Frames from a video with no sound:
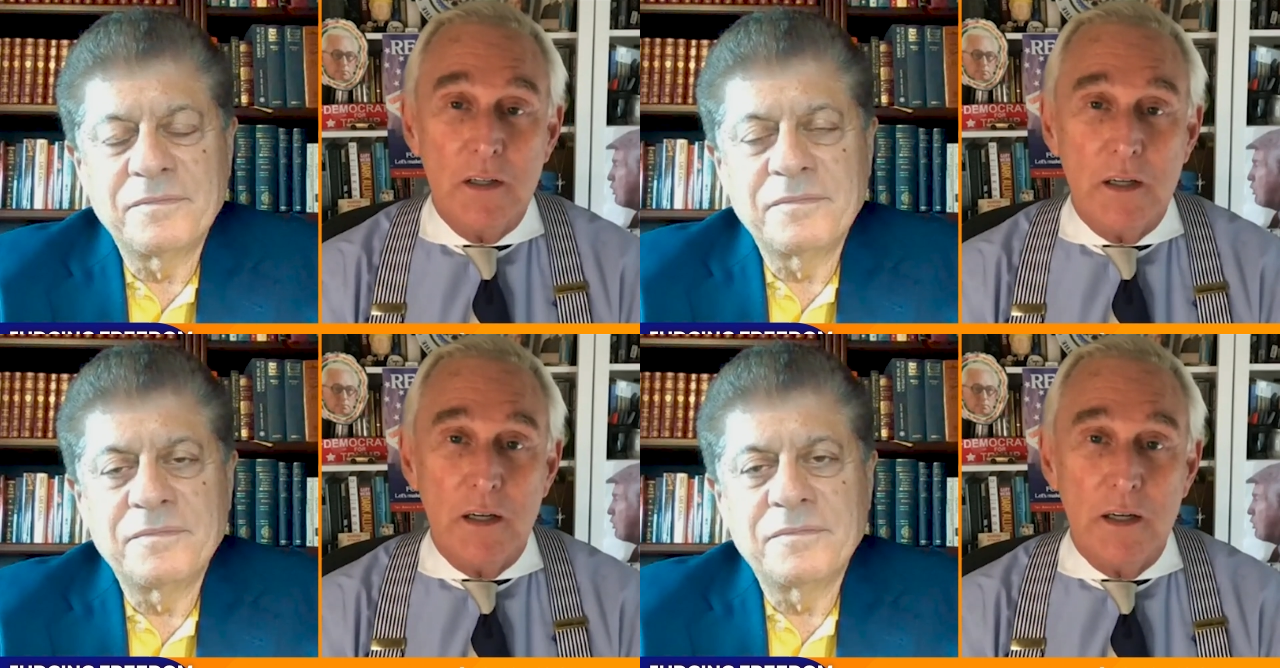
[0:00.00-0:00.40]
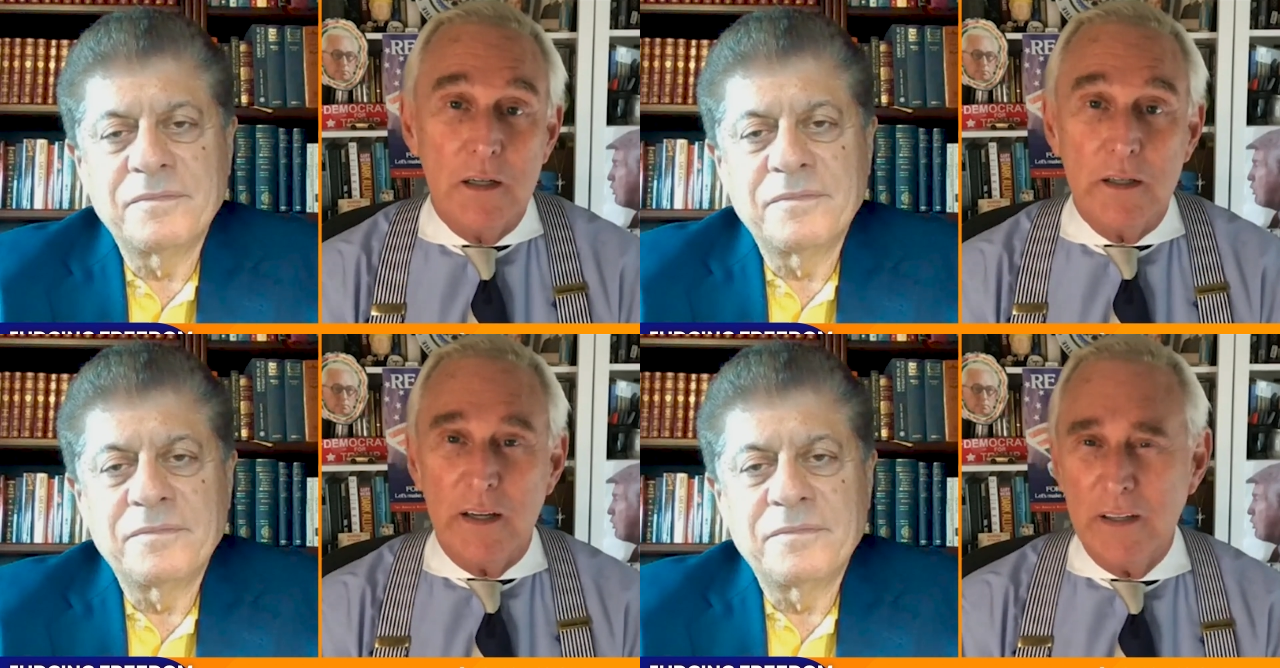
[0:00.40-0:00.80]

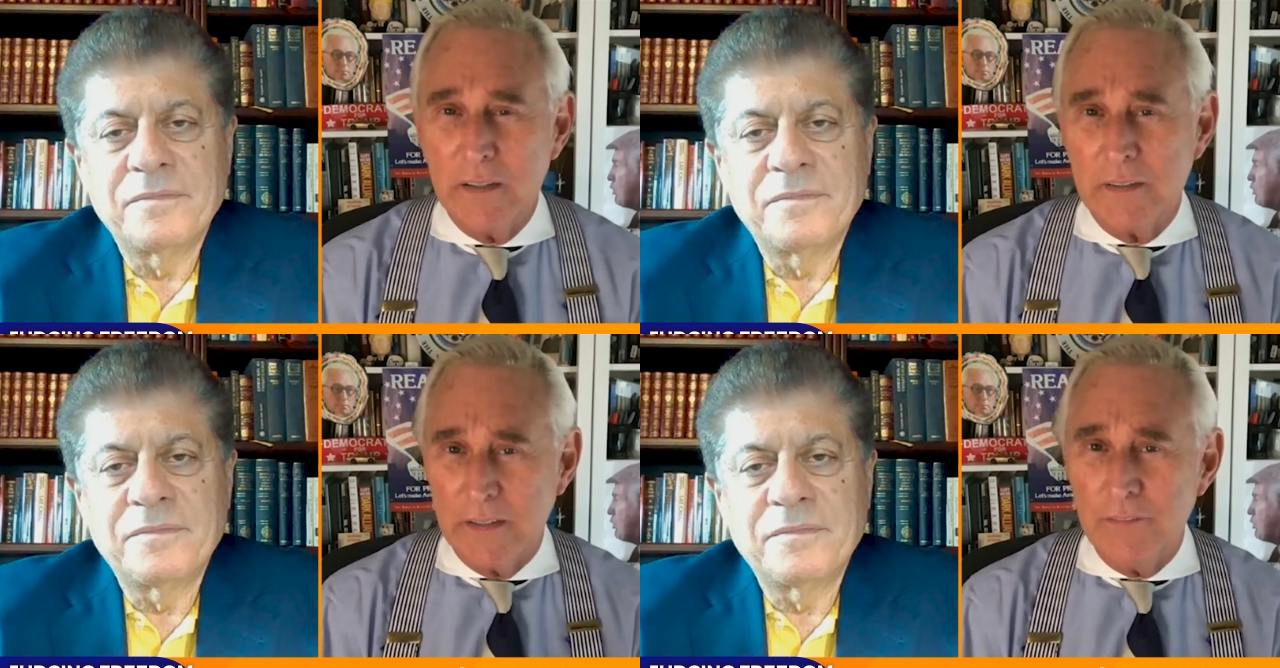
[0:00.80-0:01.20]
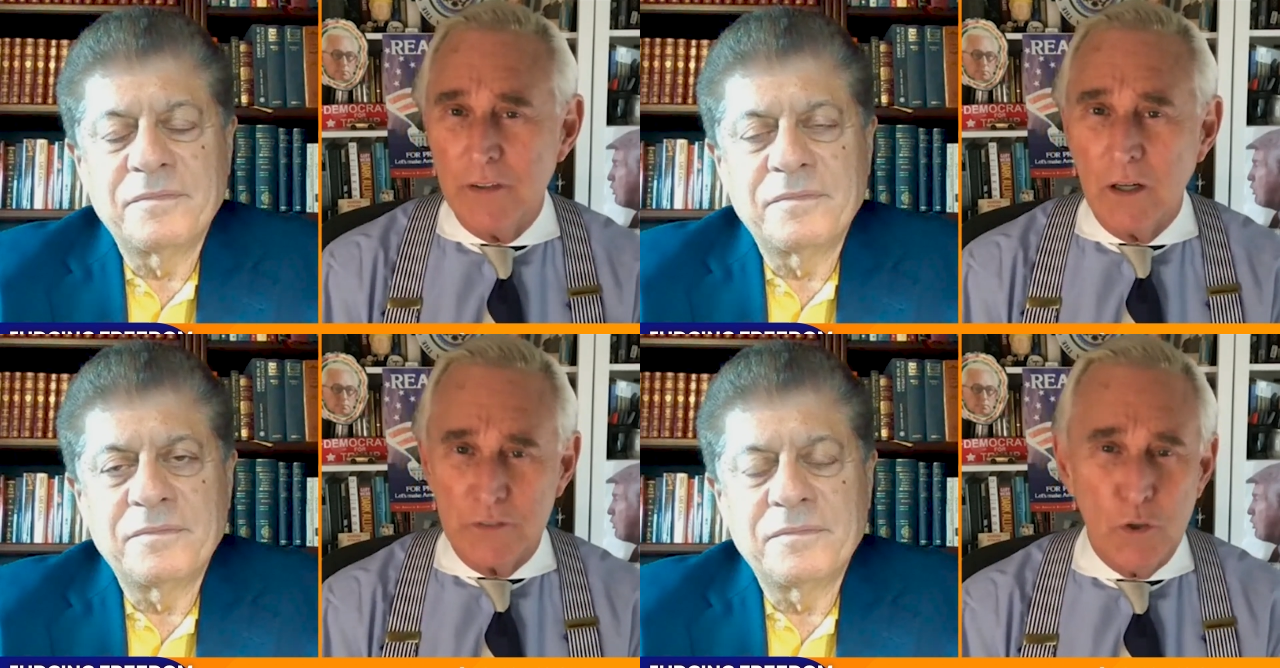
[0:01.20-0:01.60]
Speaker 1: uh, eh,
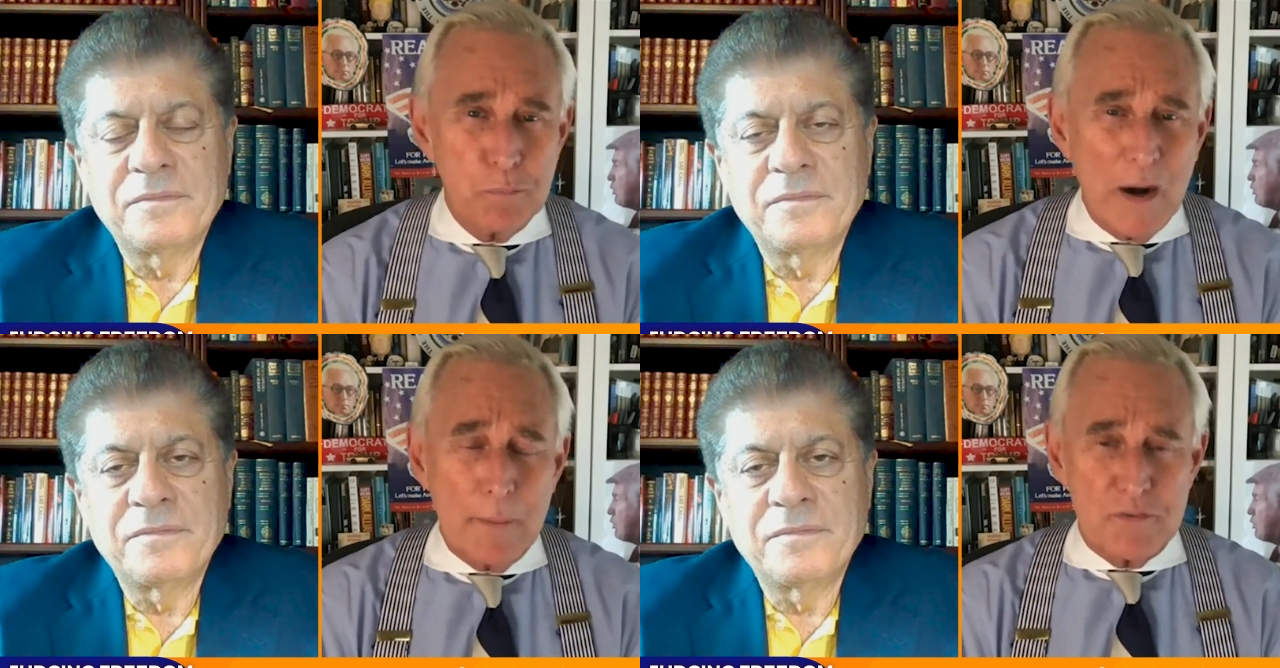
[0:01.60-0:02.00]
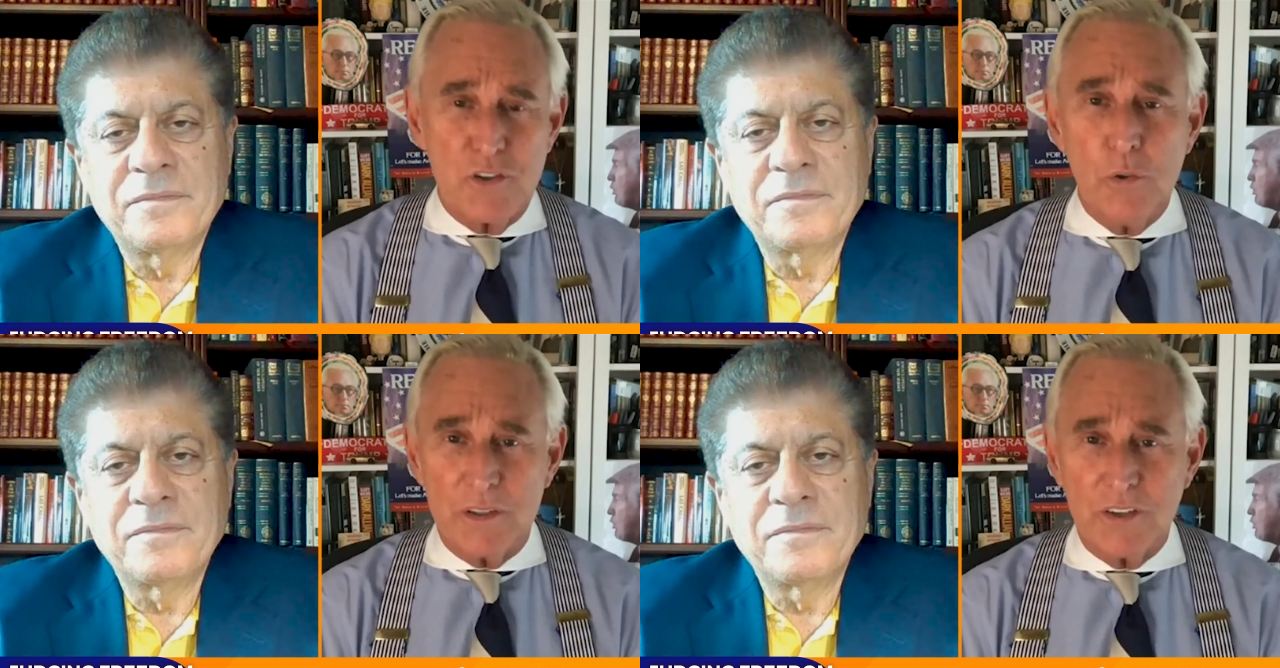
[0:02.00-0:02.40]
even you, perhaps
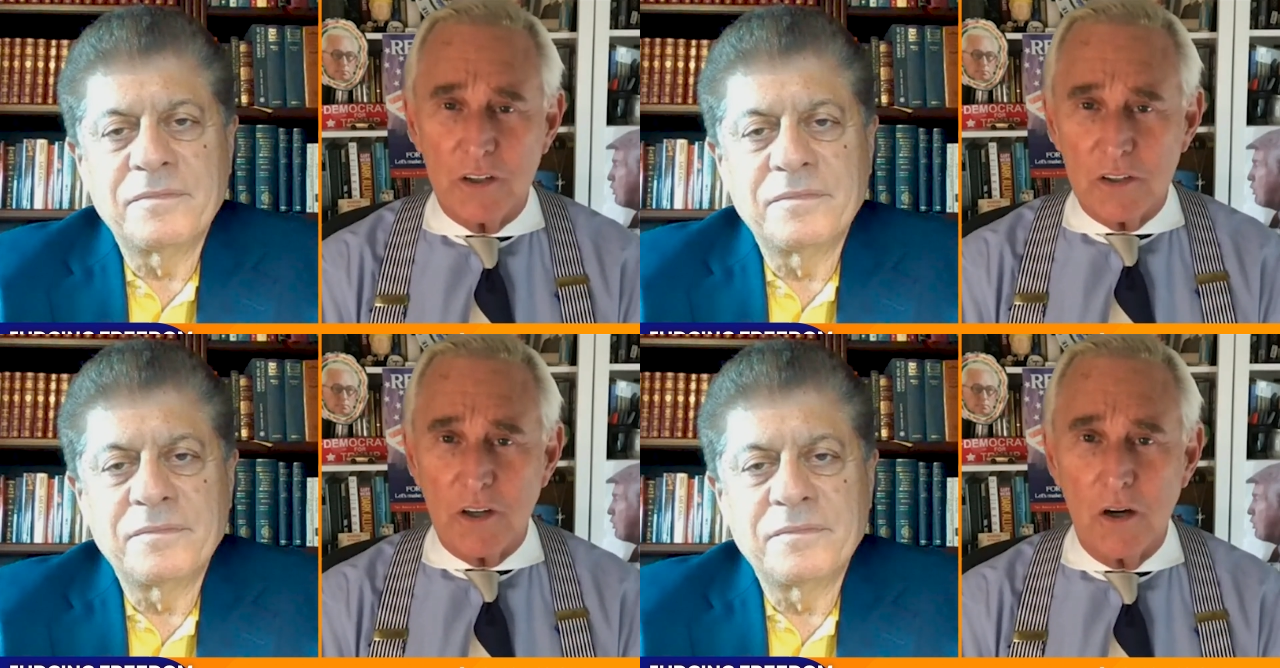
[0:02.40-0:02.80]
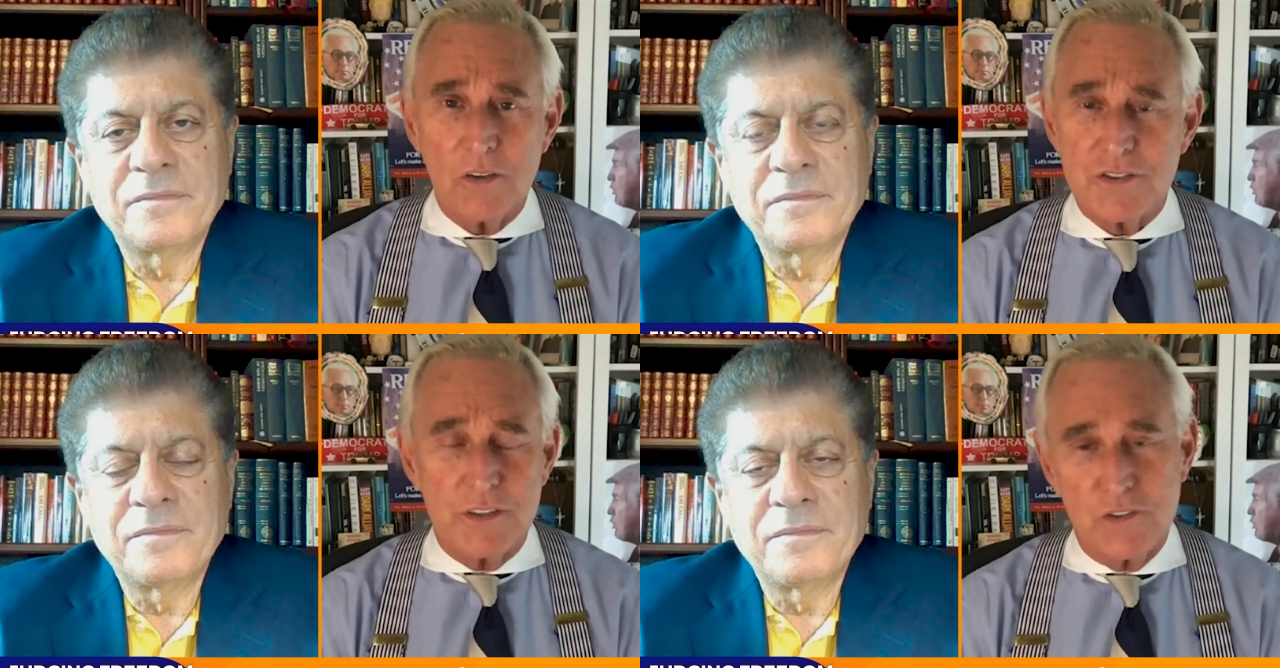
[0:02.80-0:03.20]
you and Tucker
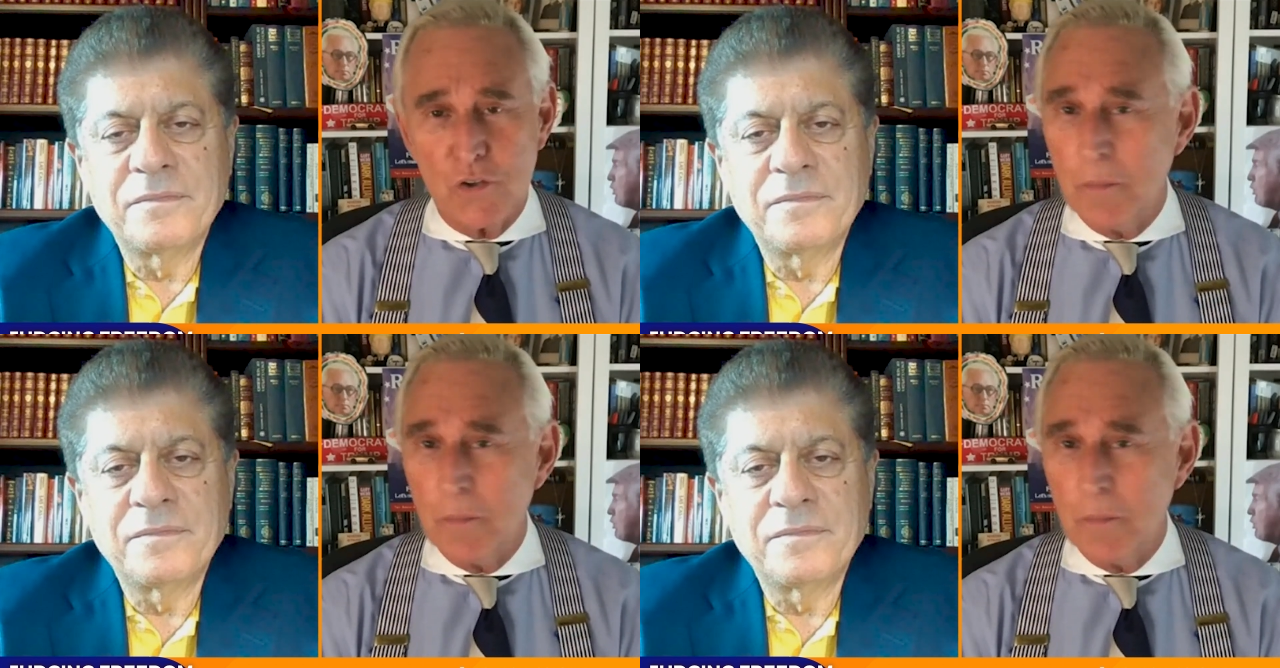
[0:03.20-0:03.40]
Carlson, two